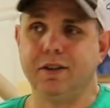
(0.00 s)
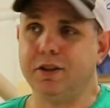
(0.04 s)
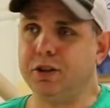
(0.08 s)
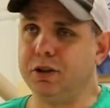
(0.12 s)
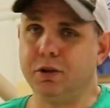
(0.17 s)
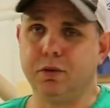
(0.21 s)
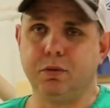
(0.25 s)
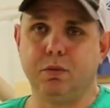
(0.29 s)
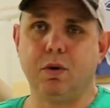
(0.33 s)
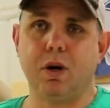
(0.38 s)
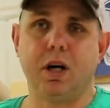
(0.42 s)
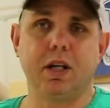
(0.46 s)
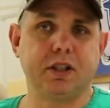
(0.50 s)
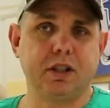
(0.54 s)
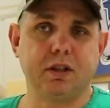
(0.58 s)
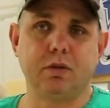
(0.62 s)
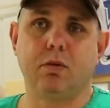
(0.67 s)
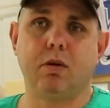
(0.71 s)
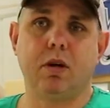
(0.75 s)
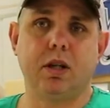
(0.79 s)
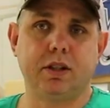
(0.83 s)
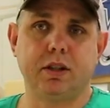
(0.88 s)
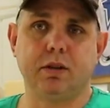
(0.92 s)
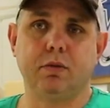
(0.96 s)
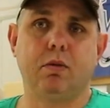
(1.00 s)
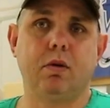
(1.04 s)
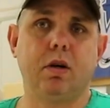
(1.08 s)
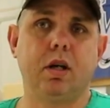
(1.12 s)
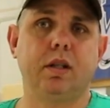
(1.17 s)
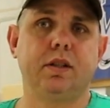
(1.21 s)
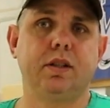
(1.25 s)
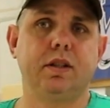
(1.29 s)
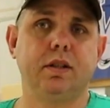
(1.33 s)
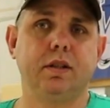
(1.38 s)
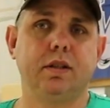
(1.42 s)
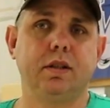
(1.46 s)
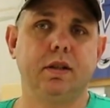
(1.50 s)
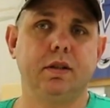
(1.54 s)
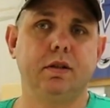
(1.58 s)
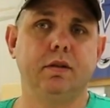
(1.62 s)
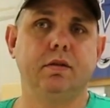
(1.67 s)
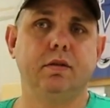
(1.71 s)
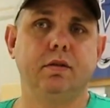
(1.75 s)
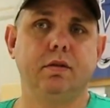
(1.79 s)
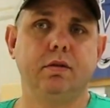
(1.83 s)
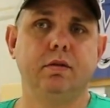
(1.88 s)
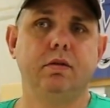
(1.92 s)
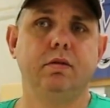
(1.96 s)
you'll watch and watch and watch
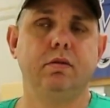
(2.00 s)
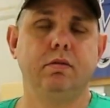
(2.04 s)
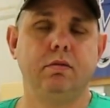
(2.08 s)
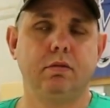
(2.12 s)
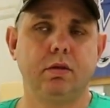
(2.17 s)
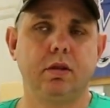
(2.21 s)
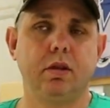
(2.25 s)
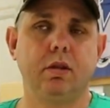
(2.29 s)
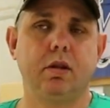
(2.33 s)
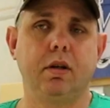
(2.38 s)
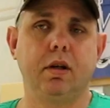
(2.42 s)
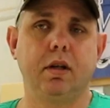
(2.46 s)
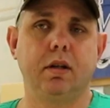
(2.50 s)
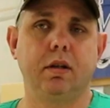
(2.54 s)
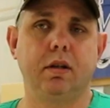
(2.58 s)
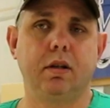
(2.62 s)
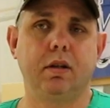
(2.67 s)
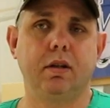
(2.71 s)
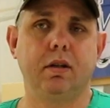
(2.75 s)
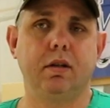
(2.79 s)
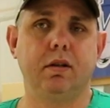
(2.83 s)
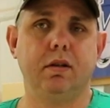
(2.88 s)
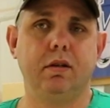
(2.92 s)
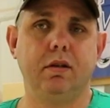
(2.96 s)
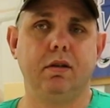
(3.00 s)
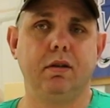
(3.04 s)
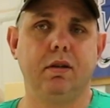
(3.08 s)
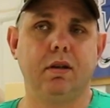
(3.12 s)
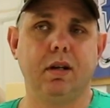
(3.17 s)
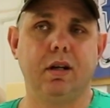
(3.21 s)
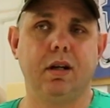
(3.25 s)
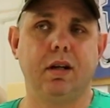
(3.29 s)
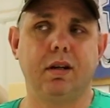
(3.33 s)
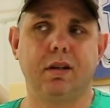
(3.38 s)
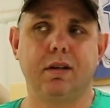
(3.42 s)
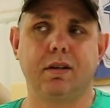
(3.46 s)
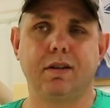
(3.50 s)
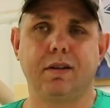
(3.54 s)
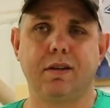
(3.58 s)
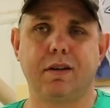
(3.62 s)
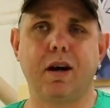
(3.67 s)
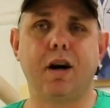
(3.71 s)
until you get a good uh,